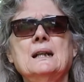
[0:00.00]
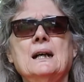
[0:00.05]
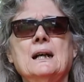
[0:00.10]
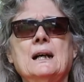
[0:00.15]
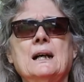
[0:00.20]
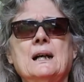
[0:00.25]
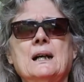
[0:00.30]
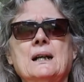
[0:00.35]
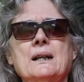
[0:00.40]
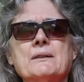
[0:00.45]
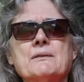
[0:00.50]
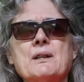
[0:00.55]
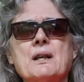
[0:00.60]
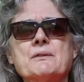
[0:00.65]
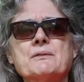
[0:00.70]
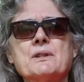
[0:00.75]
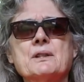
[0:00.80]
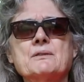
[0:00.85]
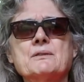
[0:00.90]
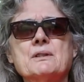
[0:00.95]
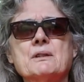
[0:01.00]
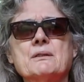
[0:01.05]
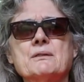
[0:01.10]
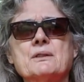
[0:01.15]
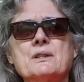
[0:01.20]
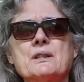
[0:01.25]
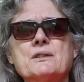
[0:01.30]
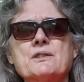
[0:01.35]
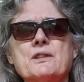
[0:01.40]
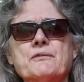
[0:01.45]

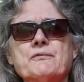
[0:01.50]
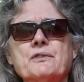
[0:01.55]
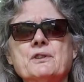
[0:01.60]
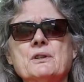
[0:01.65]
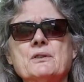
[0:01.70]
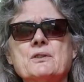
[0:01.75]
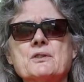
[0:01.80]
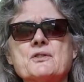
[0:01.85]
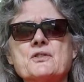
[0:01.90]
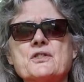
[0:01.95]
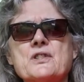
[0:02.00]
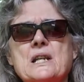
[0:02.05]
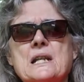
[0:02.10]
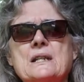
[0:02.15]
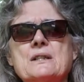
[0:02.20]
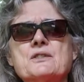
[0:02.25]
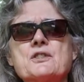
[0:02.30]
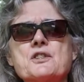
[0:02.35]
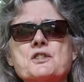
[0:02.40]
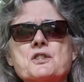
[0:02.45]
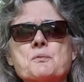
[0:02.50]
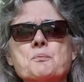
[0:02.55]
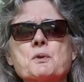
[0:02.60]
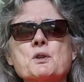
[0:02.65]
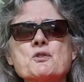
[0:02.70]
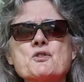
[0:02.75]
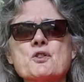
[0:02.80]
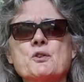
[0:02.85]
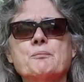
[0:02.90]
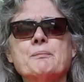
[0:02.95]
the different seed
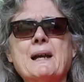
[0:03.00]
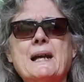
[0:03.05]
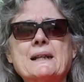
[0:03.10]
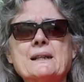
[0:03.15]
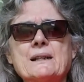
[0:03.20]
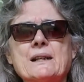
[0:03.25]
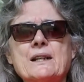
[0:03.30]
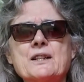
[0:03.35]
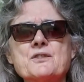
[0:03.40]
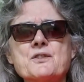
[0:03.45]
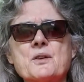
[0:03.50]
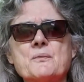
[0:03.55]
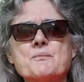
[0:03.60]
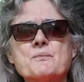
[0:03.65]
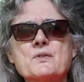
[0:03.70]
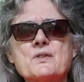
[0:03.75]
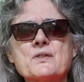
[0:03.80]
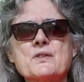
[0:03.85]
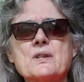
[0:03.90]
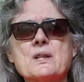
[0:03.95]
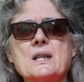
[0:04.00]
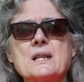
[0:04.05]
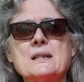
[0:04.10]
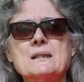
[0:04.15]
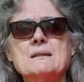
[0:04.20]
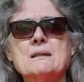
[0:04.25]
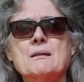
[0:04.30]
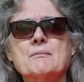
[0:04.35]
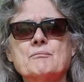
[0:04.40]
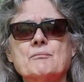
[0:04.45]
dispersal mechanisms that
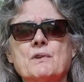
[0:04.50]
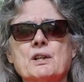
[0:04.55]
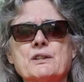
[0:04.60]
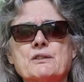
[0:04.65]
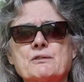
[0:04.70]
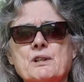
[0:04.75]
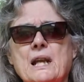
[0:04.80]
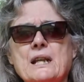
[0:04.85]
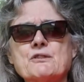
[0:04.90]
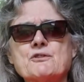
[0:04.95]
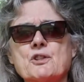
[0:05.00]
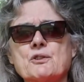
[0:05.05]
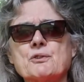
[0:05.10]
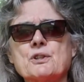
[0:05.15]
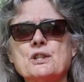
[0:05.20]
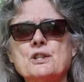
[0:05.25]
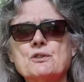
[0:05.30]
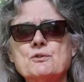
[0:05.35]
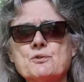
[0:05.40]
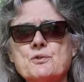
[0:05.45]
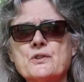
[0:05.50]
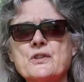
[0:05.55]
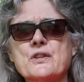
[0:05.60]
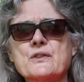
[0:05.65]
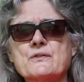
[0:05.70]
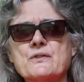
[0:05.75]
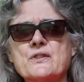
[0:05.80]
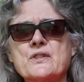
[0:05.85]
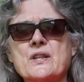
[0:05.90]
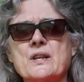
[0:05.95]
Mother Nature
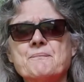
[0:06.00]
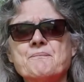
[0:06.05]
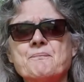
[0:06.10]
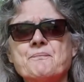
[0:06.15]
uses.